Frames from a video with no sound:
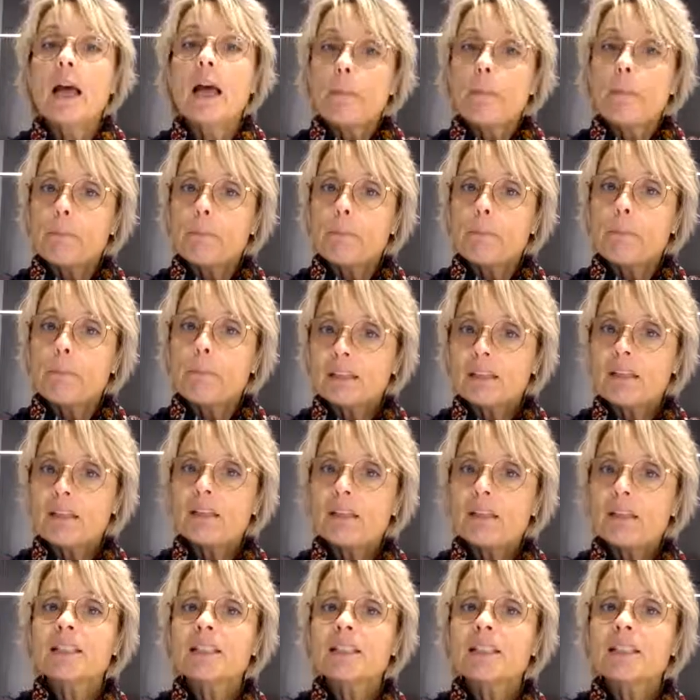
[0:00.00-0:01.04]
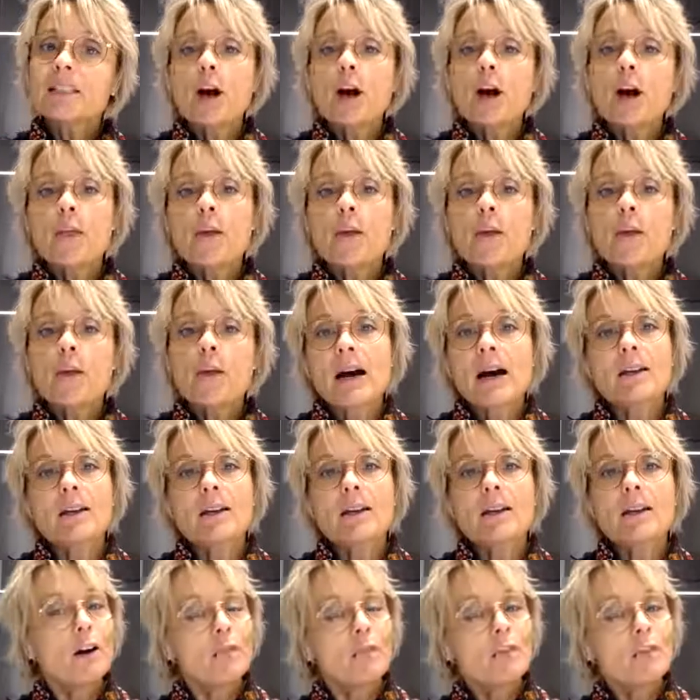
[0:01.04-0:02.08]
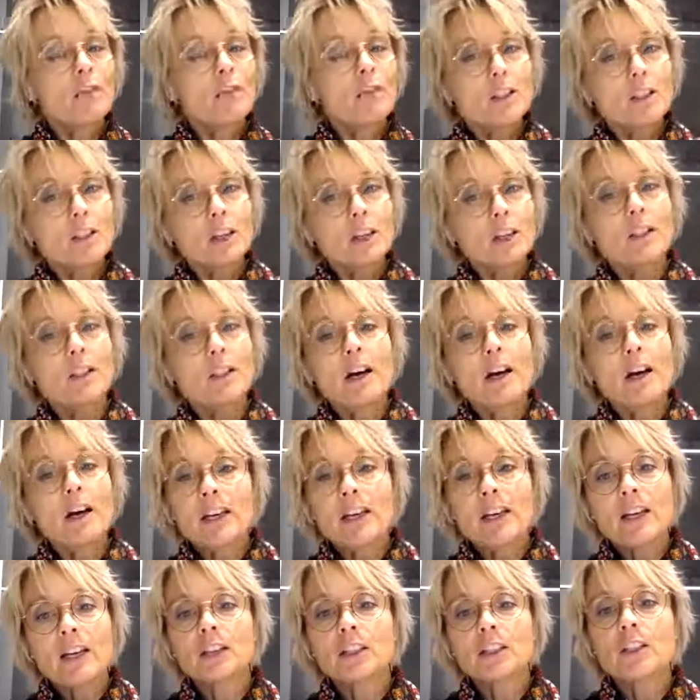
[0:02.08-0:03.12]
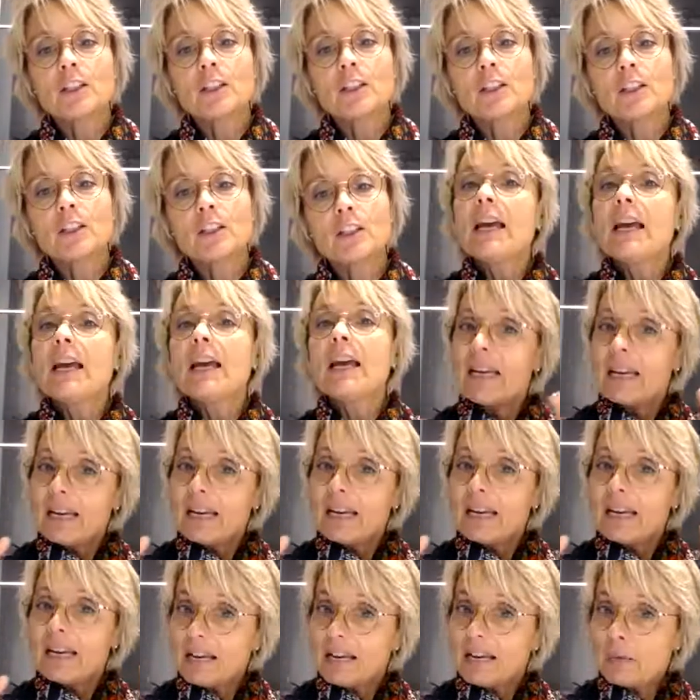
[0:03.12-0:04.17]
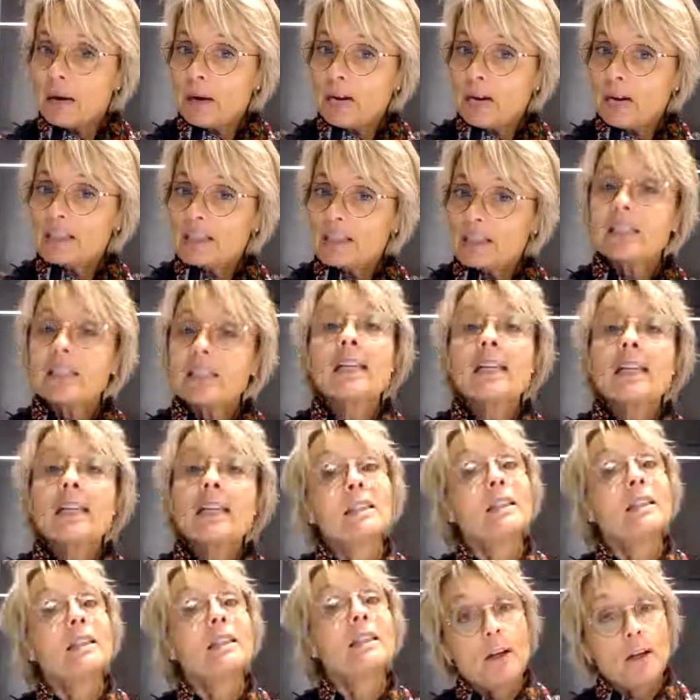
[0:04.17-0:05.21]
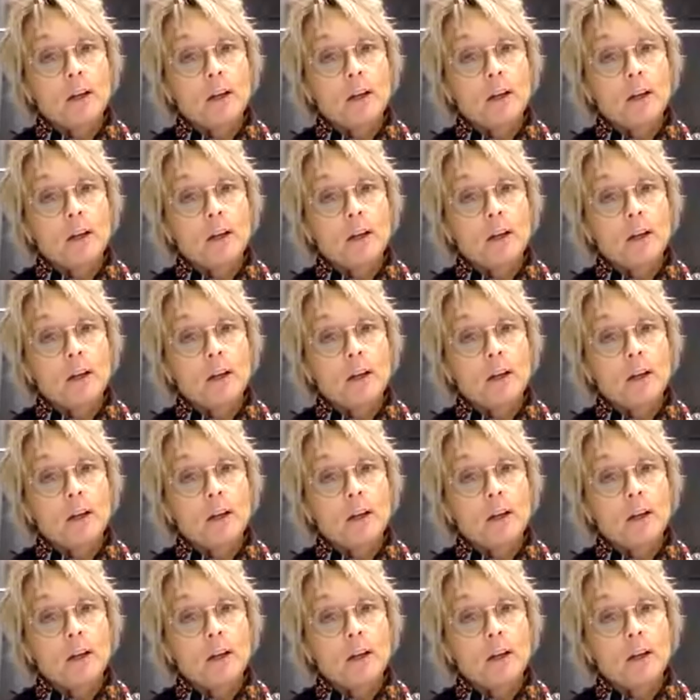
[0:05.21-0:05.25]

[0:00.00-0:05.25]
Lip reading: Bazi is the other part of the study of energies. Bazi is